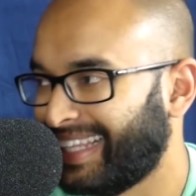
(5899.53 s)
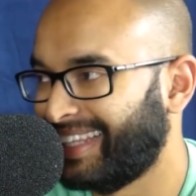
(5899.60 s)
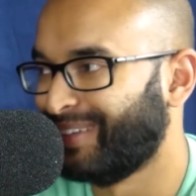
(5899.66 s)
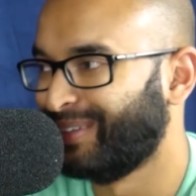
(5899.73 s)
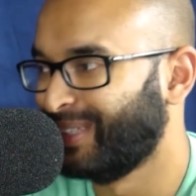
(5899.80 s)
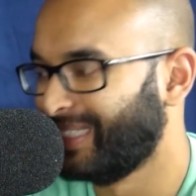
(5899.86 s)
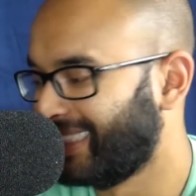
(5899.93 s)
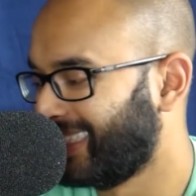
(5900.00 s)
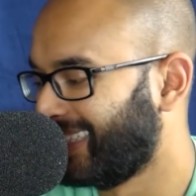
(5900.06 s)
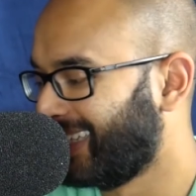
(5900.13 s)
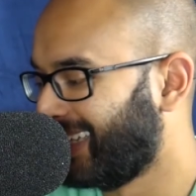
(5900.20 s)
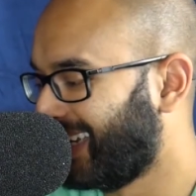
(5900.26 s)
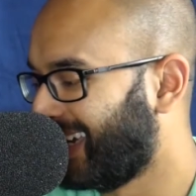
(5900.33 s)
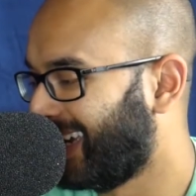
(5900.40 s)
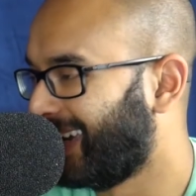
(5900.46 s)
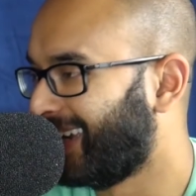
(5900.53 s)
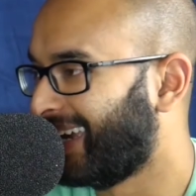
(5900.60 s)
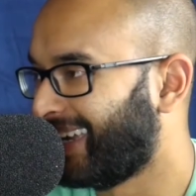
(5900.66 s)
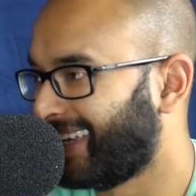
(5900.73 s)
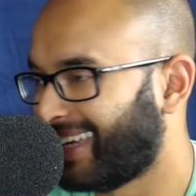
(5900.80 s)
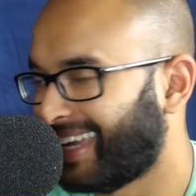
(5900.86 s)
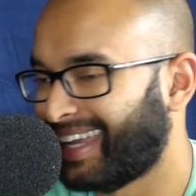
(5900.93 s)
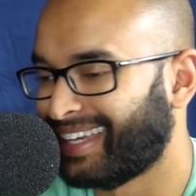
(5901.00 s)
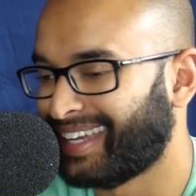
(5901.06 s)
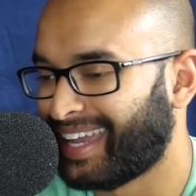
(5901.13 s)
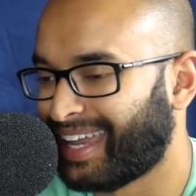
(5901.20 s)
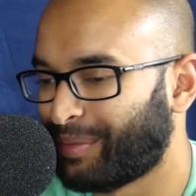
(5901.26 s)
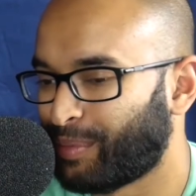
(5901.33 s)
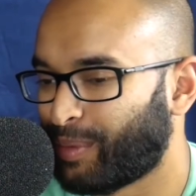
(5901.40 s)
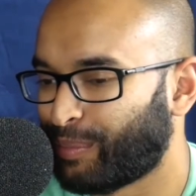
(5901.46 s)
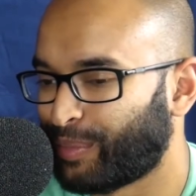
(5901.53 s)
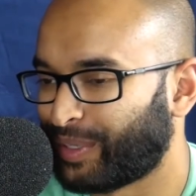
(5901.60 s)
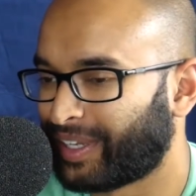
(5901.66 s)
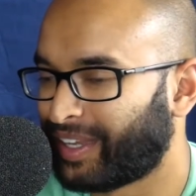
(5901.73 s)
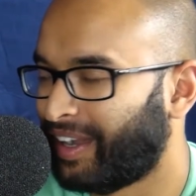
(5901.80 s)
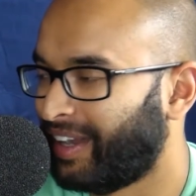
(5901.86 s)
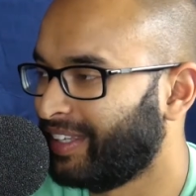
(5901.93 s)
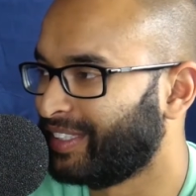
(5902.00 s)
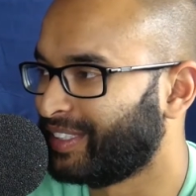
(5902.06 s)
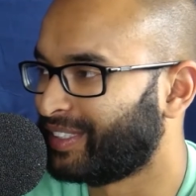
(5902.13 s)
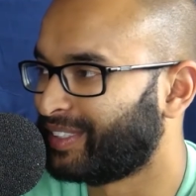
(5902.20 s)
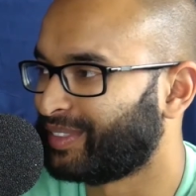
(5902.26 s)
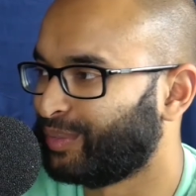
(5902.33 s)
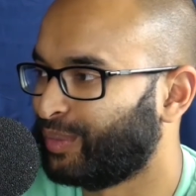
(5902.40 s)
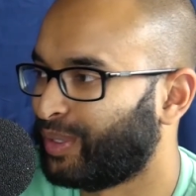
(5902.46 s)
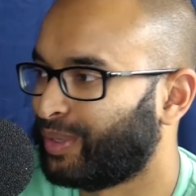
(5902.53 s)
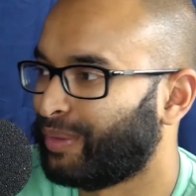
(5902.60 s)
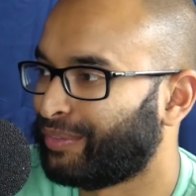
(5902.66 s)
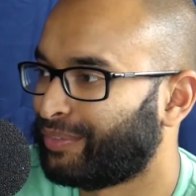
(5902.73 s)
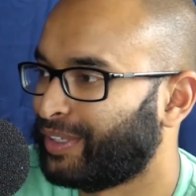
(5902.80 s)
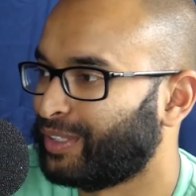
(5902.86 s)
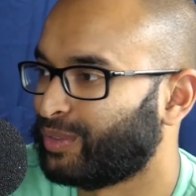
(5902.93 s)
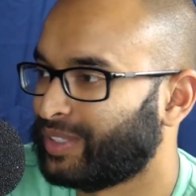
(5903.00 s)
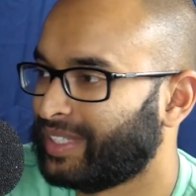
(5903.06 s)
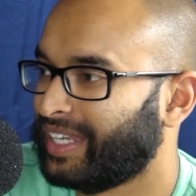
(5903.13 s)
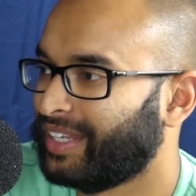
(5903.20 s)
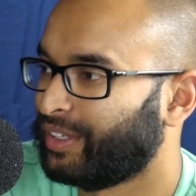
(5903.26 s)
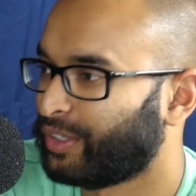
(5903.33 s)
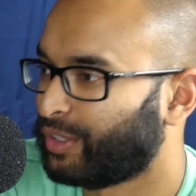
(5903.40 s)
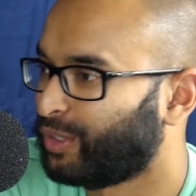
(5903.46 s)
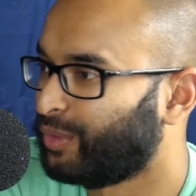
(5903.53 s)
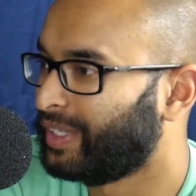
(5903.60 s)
There was a, I remember in college, one of my friends was dating a girl